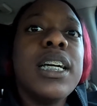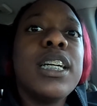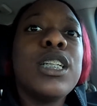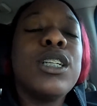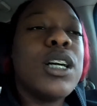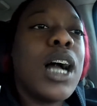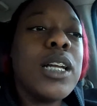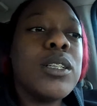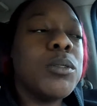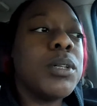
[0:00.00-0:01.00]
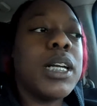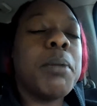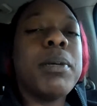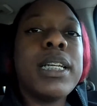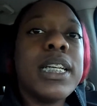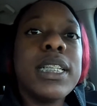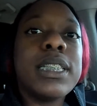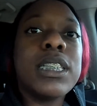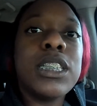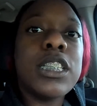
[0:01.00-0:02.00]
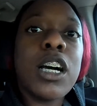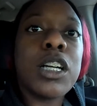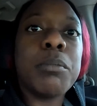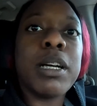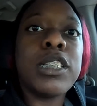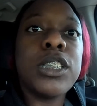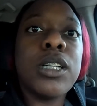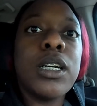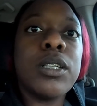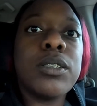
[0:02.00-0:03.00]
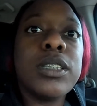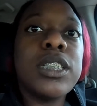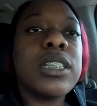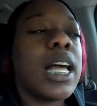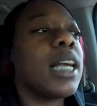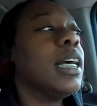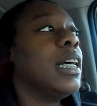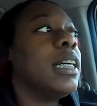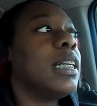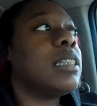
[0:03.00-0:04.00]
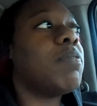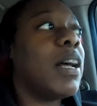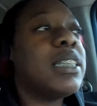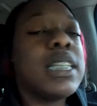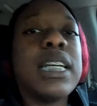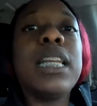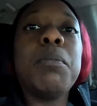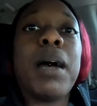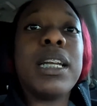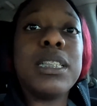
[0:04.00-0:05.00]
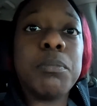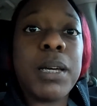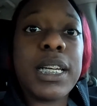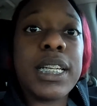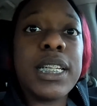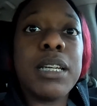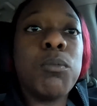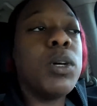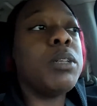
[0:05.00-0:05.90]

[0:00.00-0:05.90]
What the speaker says: girl, I don't know where that money is that she talking about you. Oh, she was like, because if I took anybody's money, it wouldn't